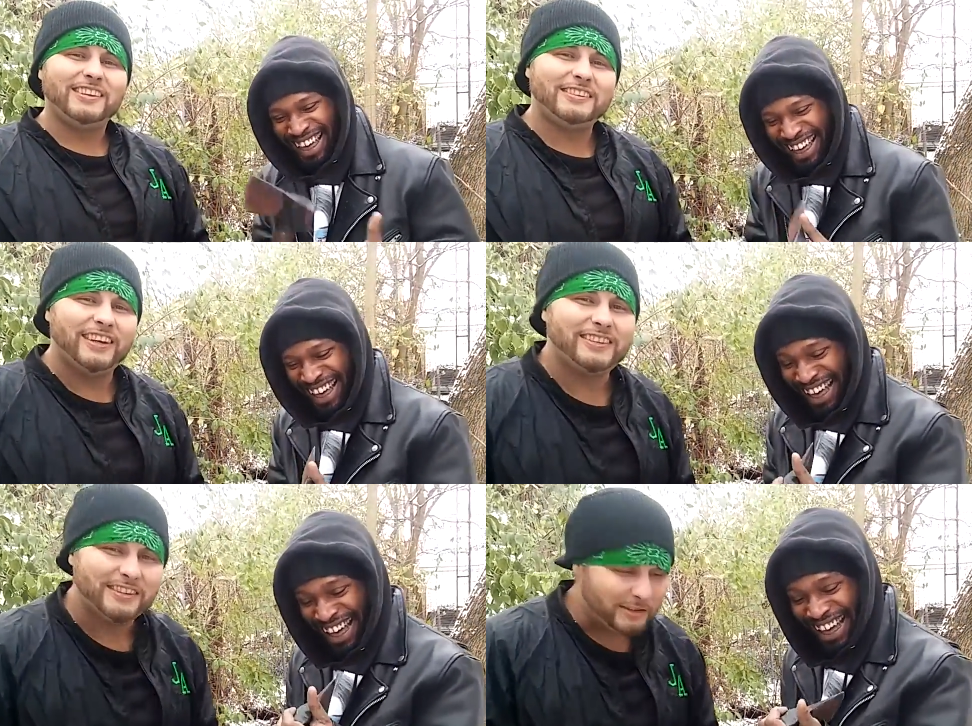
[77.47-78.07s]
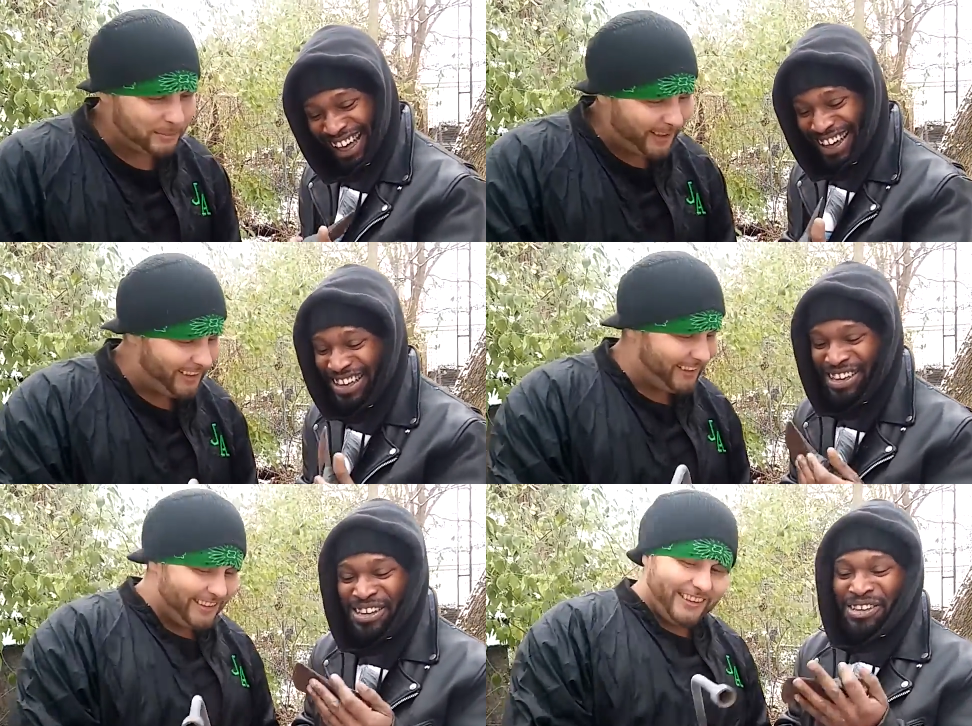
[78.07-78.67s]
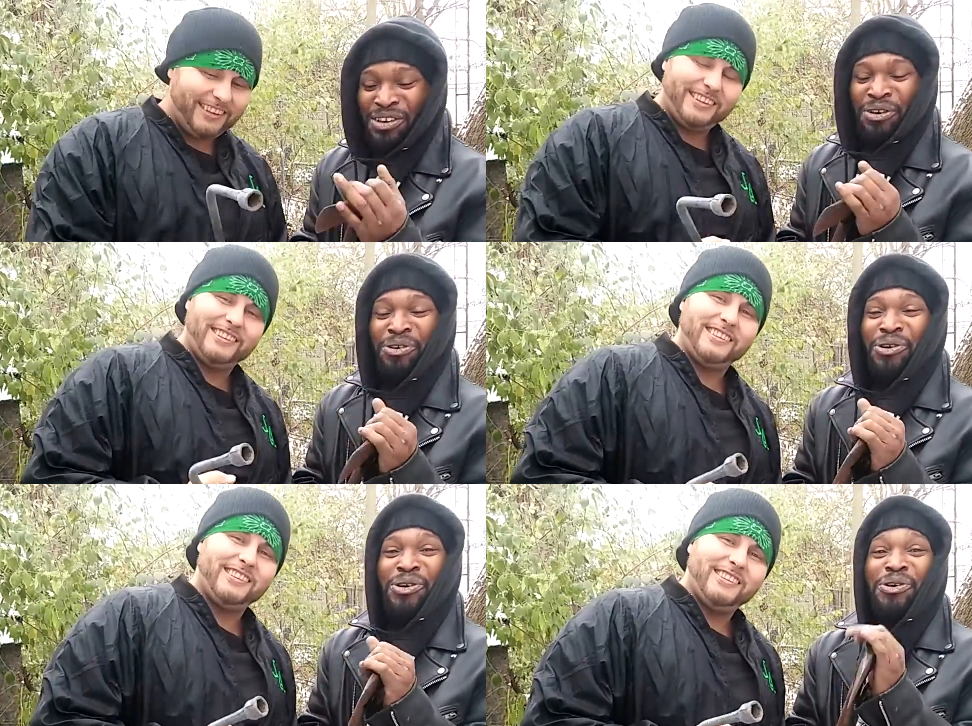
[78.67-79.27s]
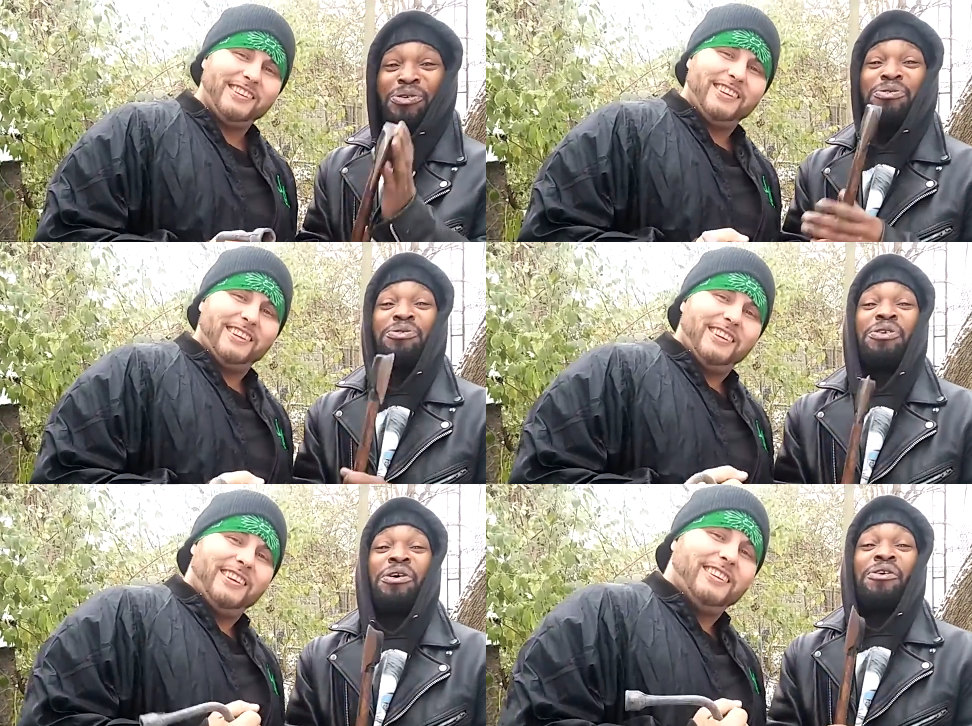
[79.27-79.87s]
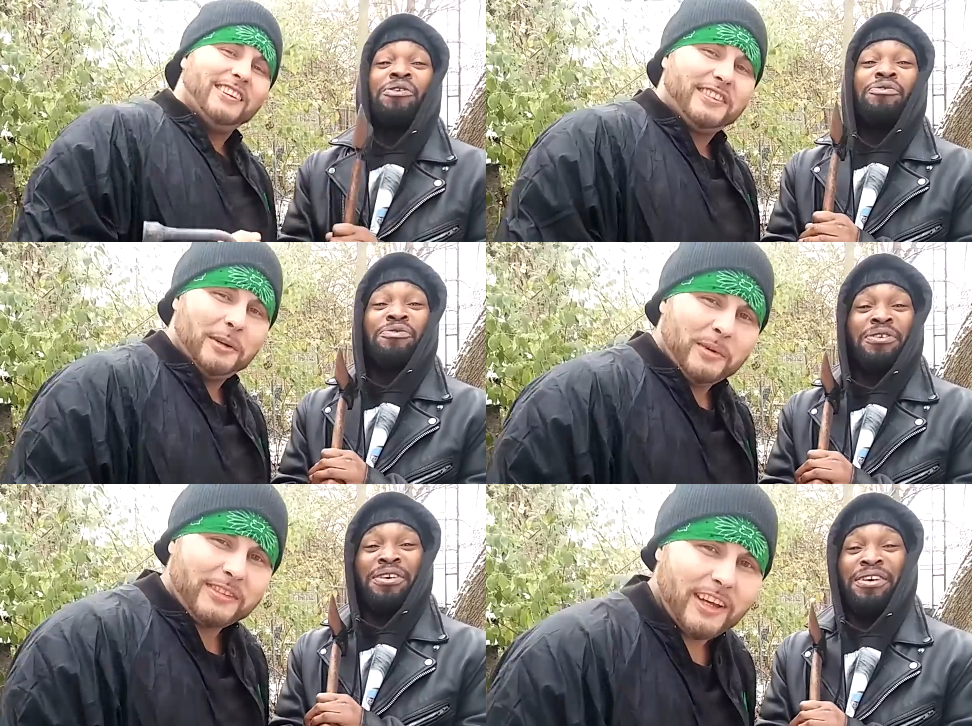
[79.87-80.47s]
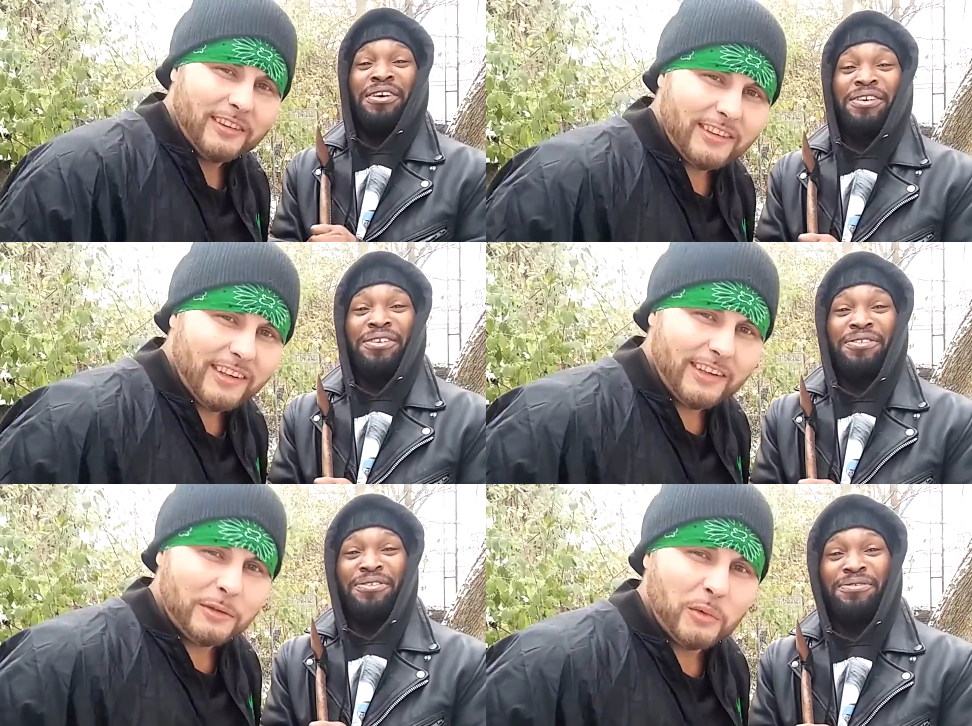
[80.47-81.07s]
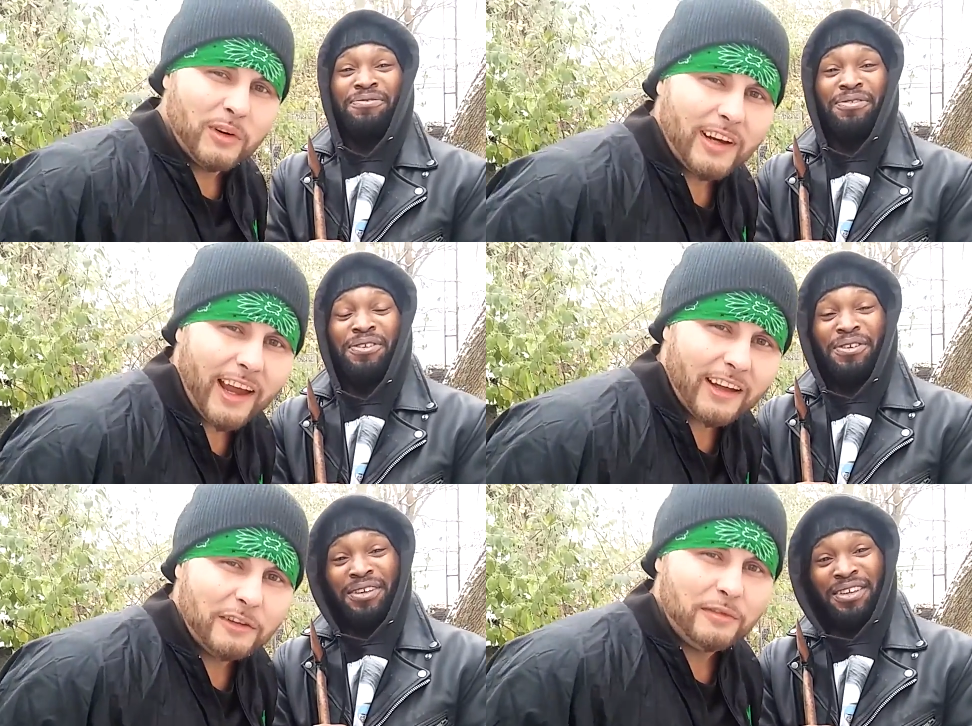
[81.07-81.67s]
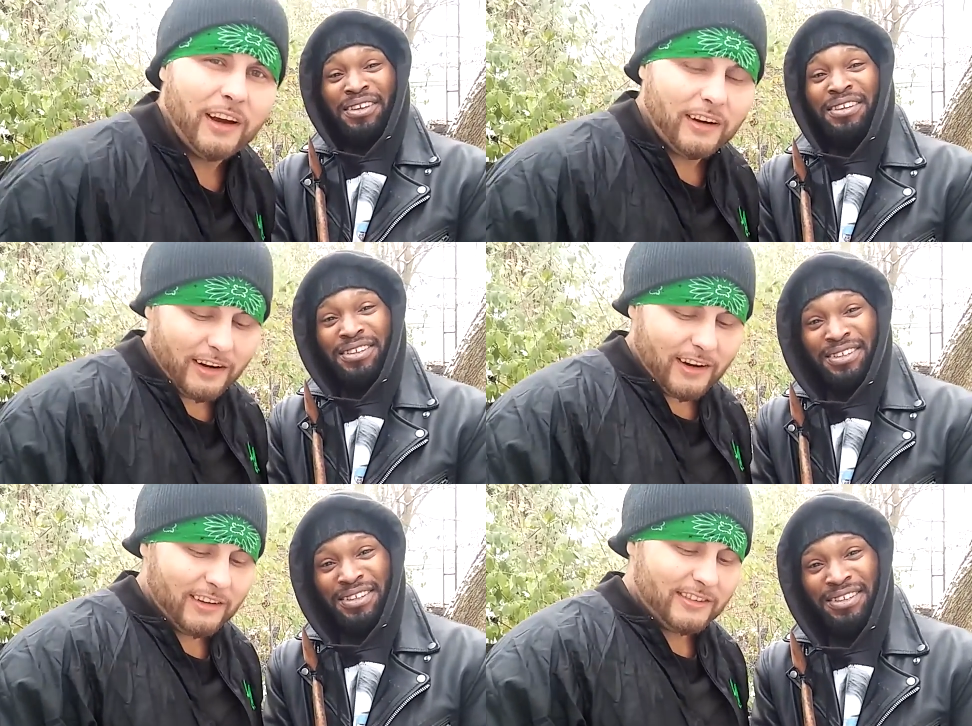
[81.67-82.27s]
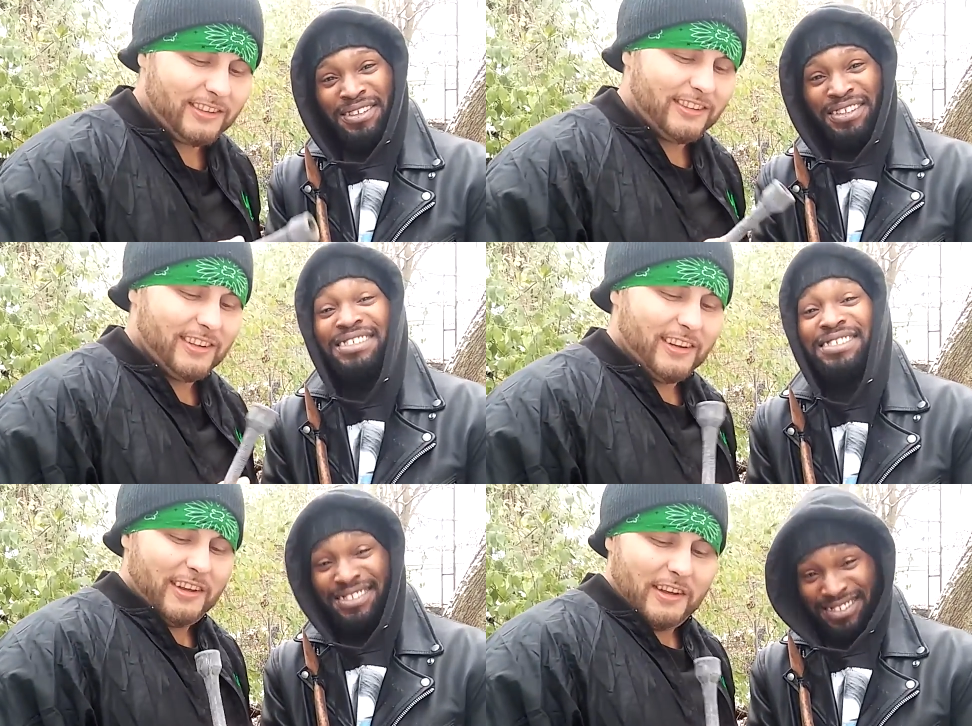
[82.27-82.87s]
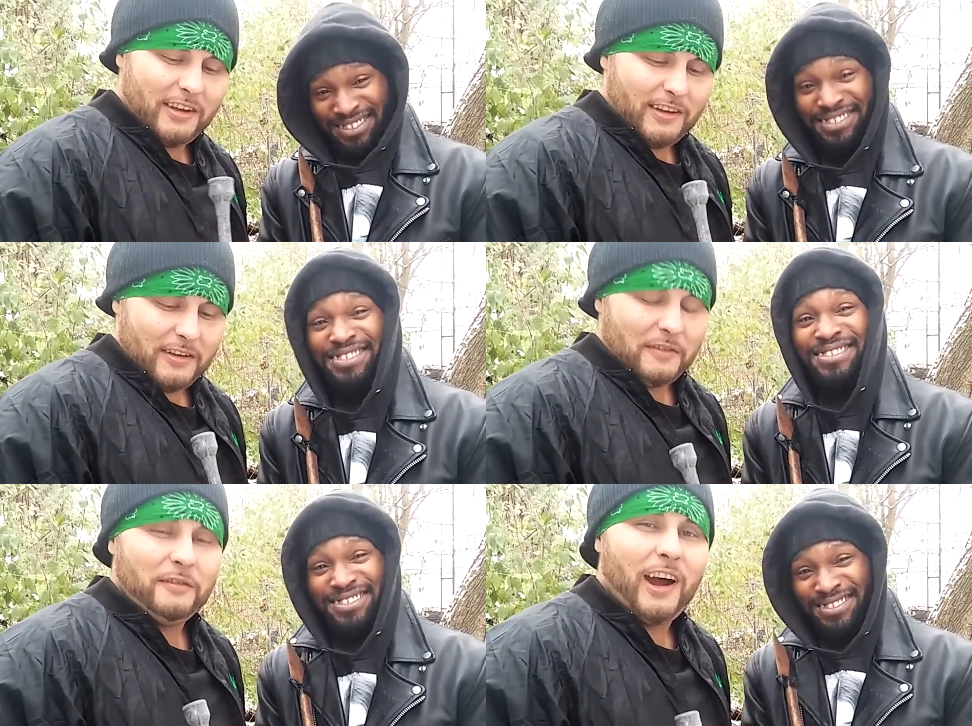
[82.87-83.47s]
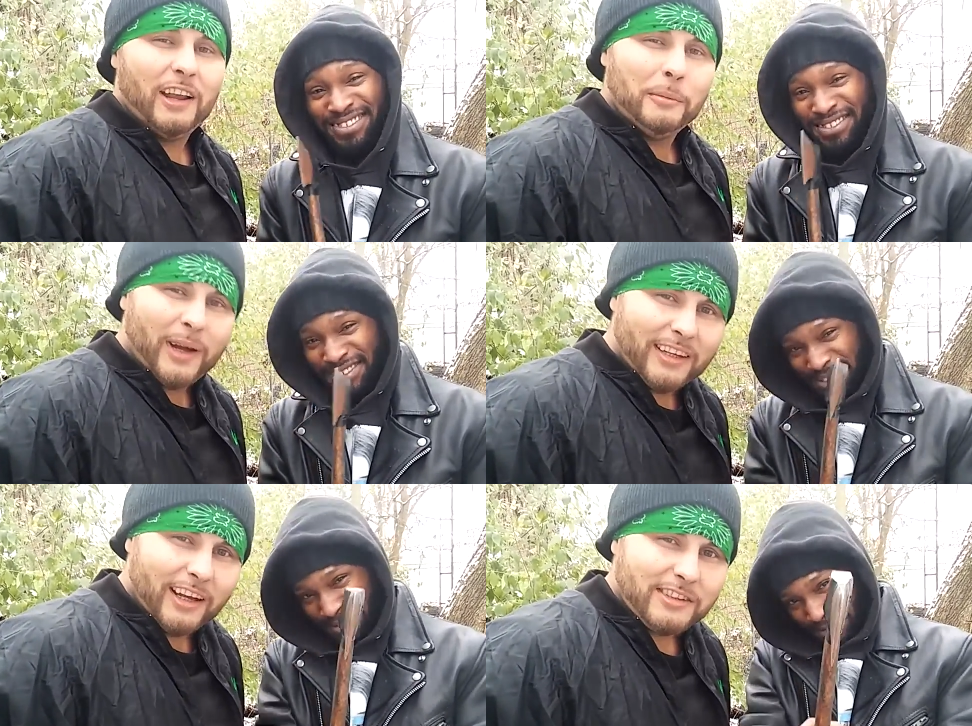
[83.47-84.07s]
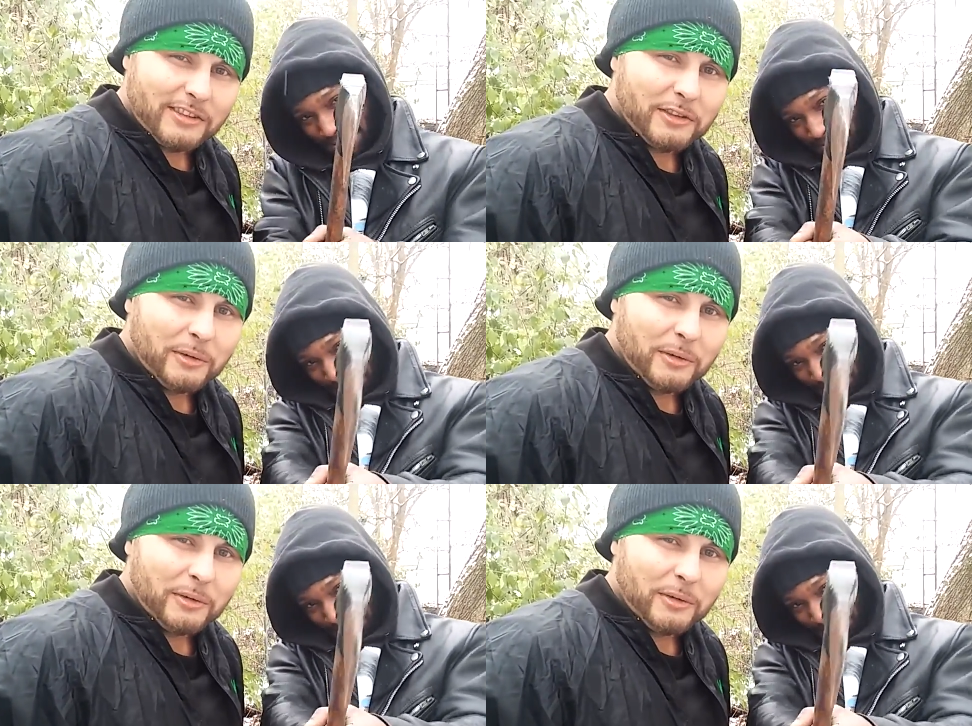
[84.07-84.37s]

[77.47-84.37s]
Speaker 1: Season's beating. Woo. December 17th, Warren County Fairgrounds. Violent by Nature is